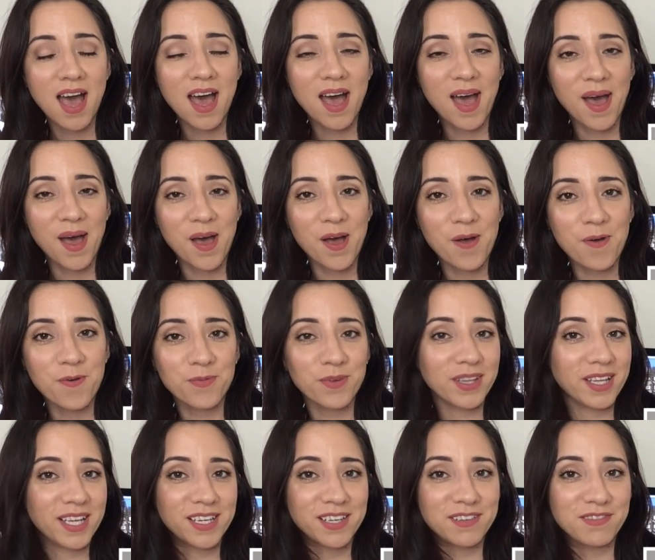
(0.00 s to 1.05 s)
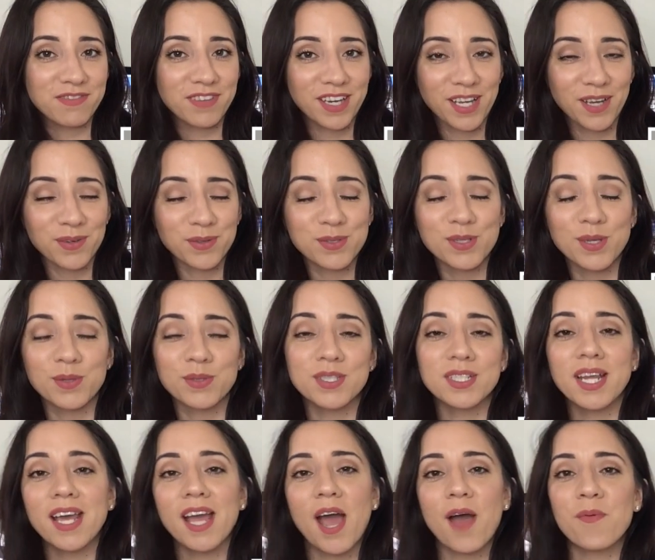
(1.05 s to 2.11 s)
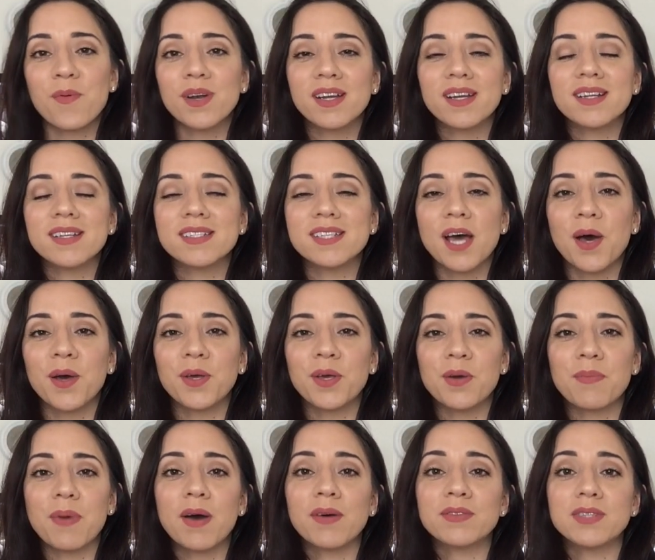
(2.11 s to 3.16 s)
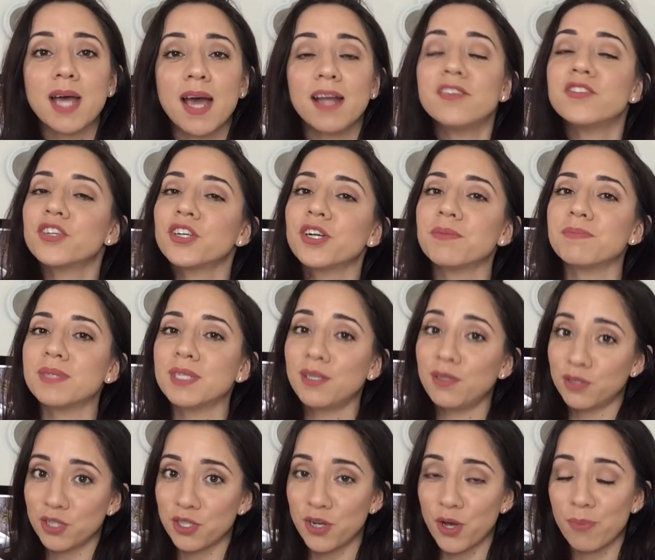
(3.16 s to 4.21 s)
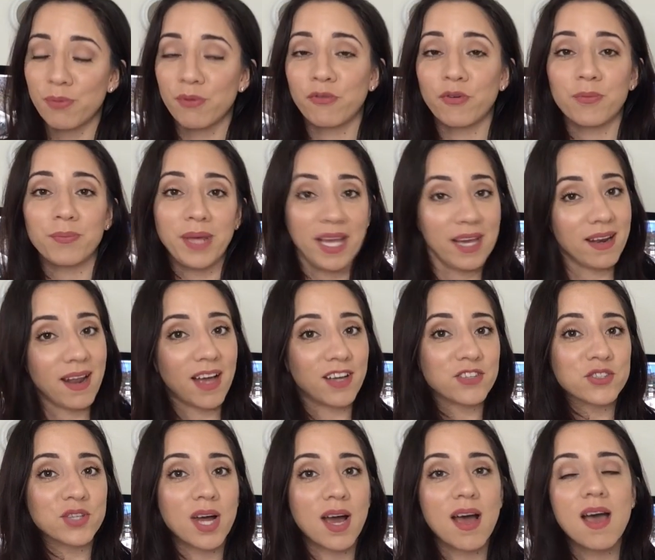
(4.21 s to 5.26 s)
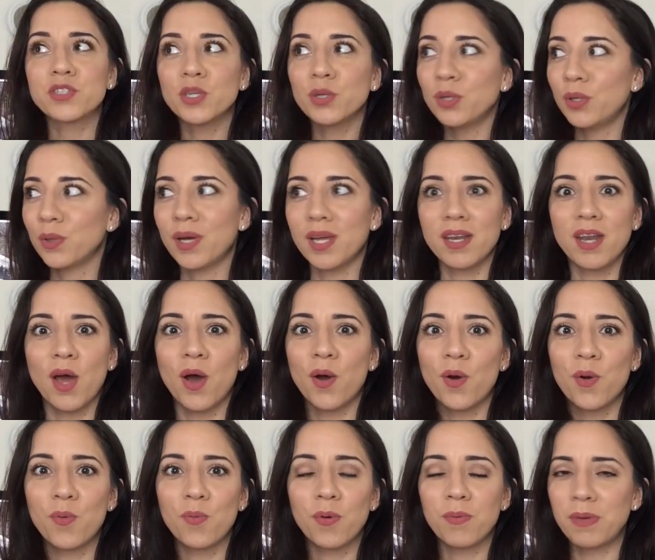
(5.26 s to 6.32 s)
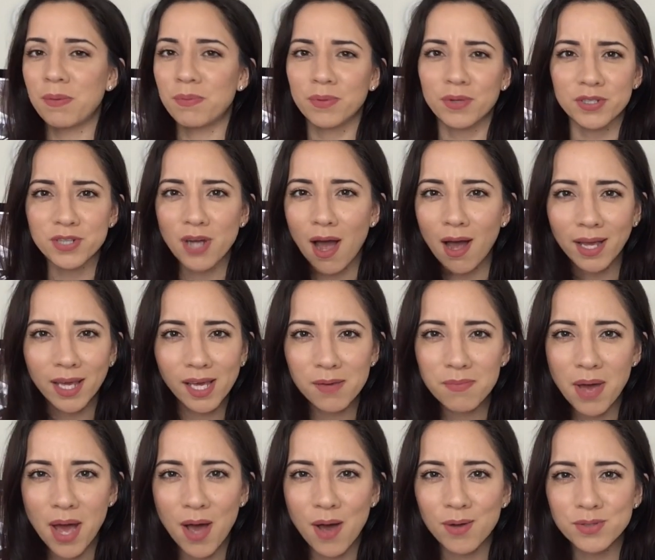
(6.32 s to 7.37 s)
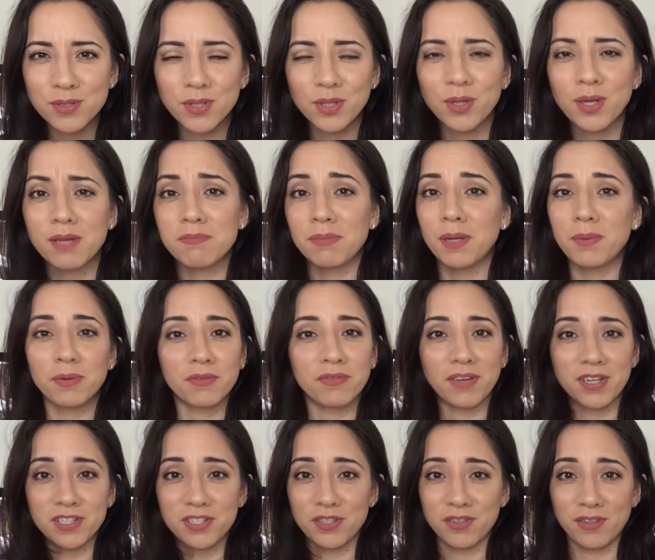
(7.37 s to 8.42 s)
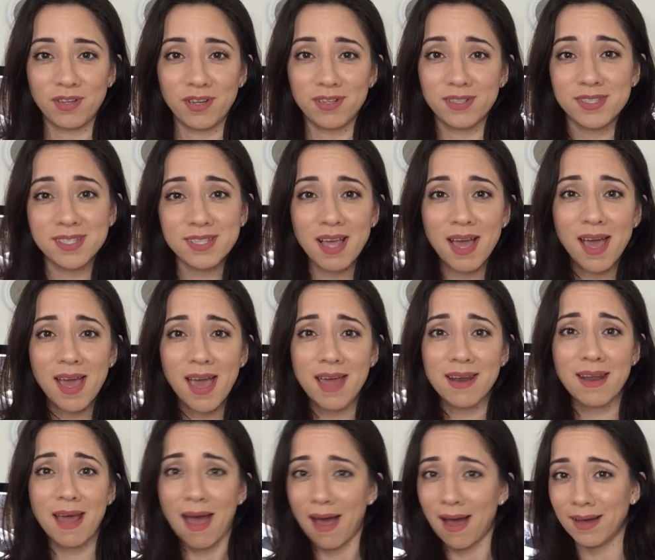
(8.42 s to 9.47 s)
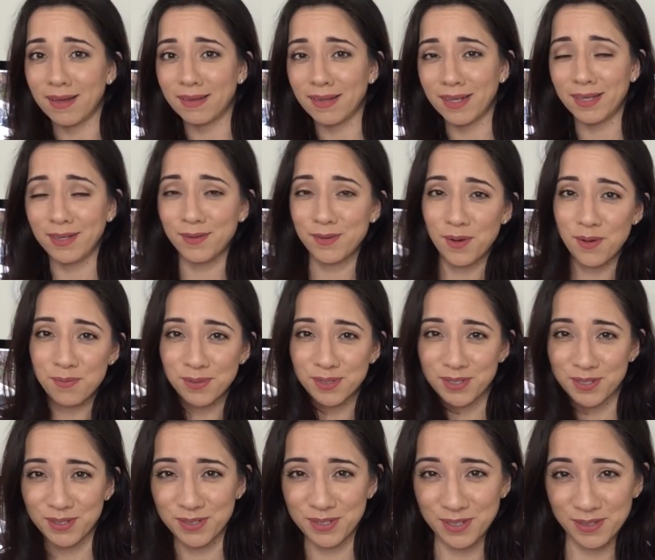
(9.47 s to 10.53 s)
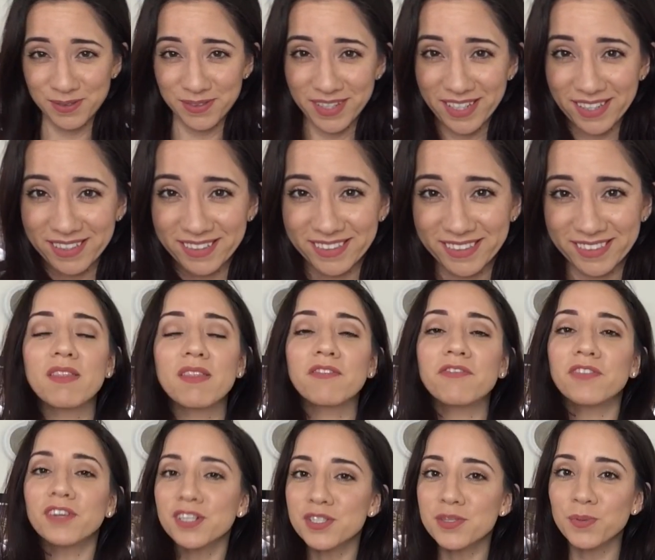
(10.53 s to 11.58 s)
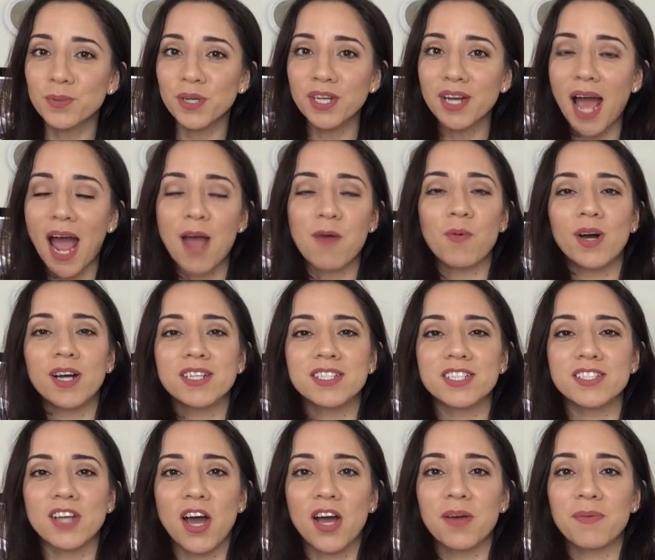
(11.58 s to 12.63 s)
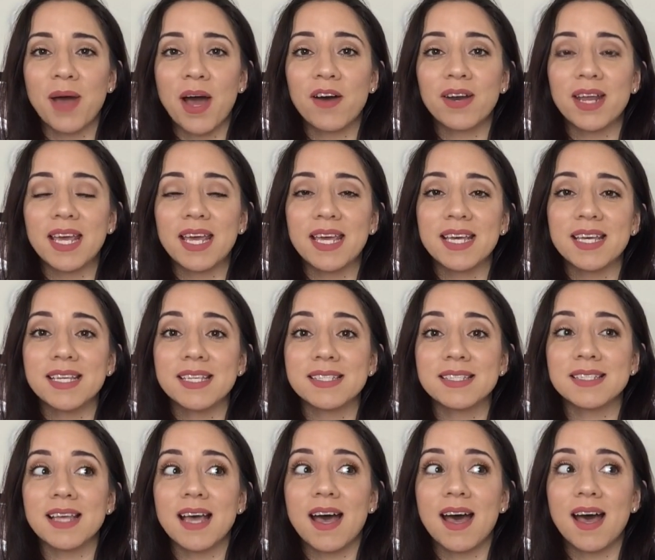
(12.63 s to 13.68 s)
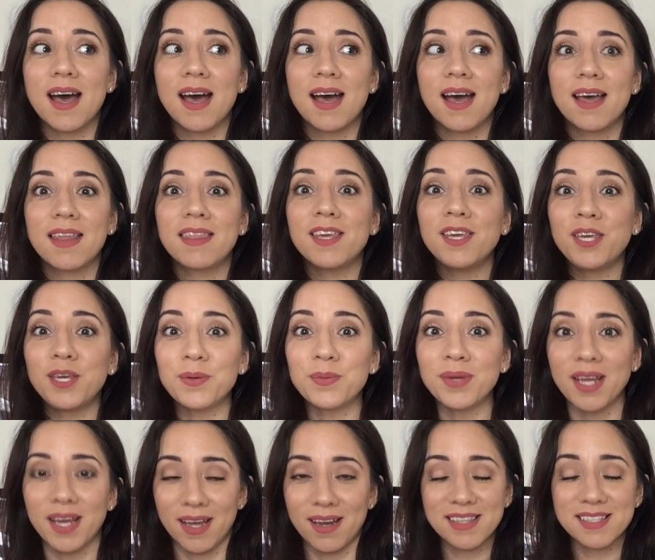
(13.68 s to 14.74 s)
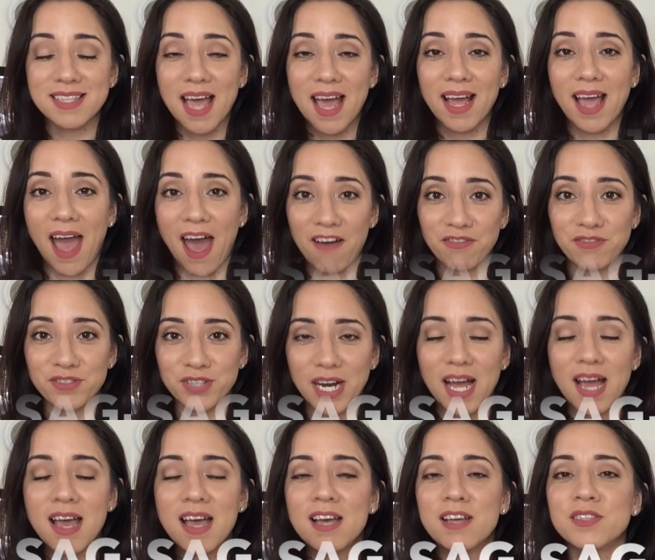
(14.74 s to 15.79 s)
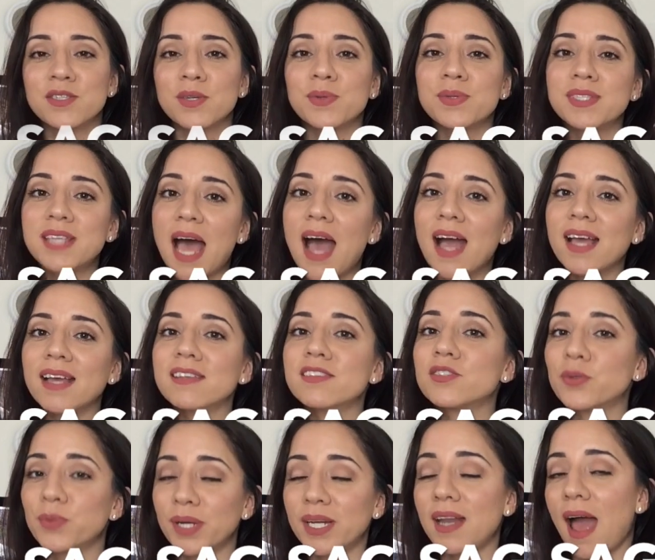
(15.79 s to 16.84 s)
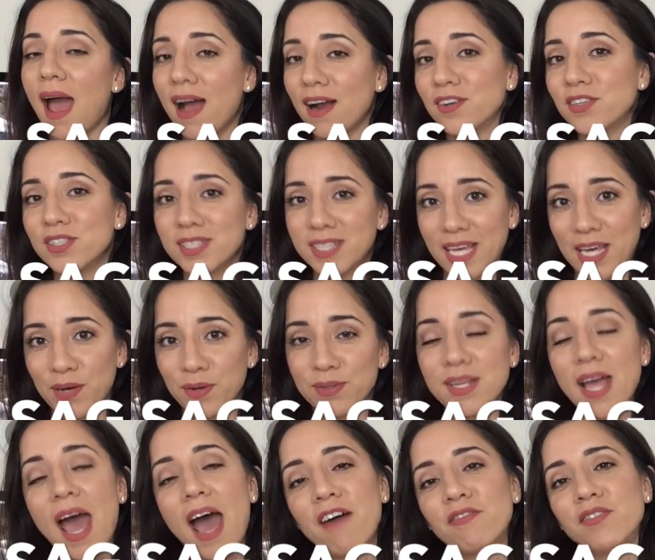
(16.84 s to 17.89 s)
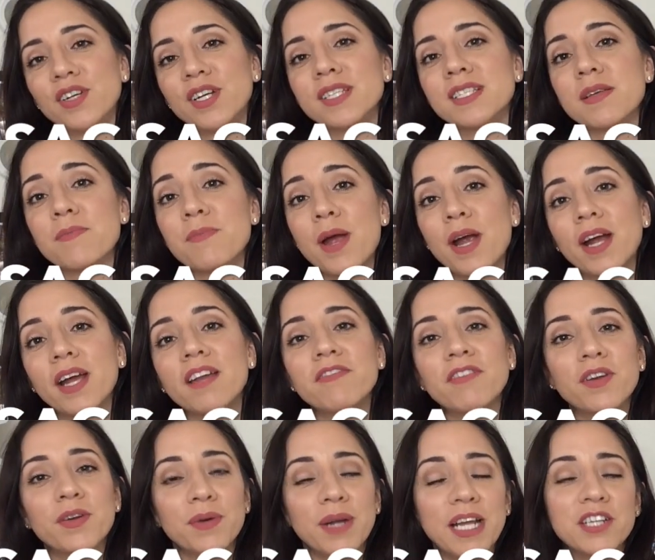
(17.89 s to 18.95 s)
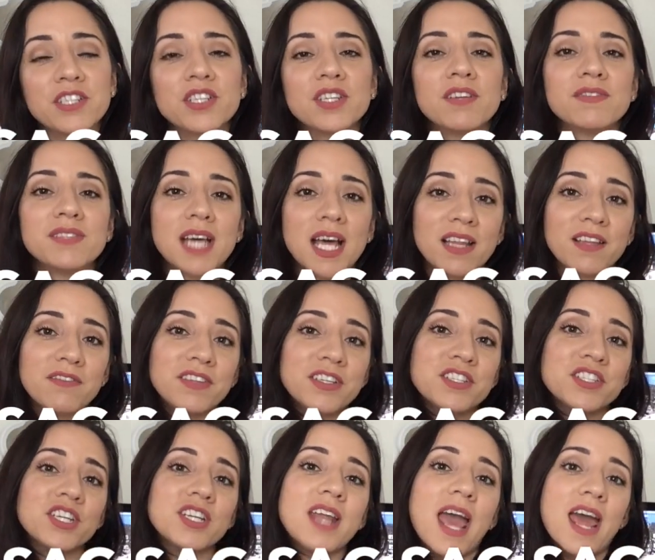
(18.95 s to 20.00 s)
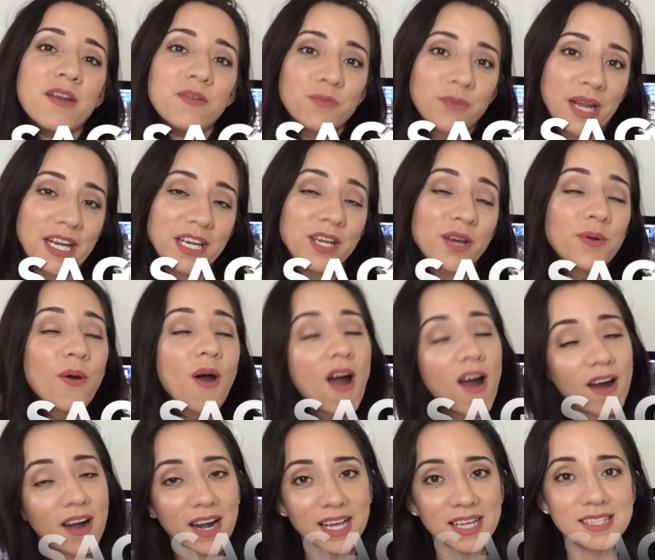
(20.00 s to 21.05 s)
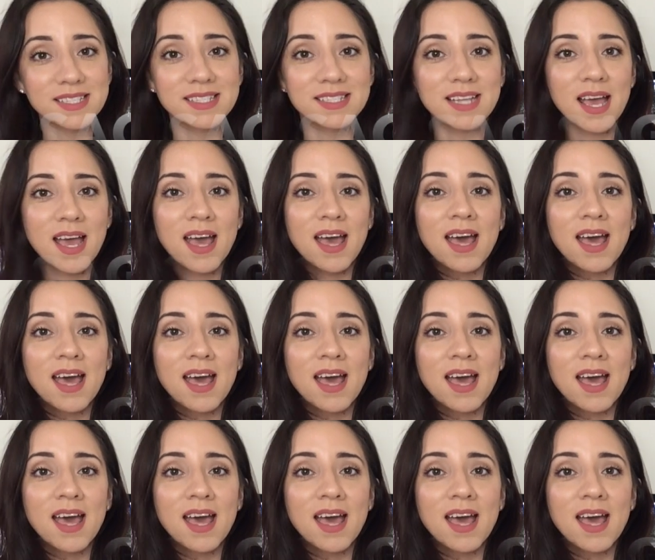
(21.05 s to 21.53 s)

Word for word: uh, related video. So today I wanted to tell you about 10 terms that you should know before being an extra so you can know what people are talking about, so you can be professional on set and act like you know what you're doing. The first word I want to talk about is uh, the union, SAG-AFTRA. So SAG is Screen Actors Guild, AFTRA is American Federation of Television and Radio Artists.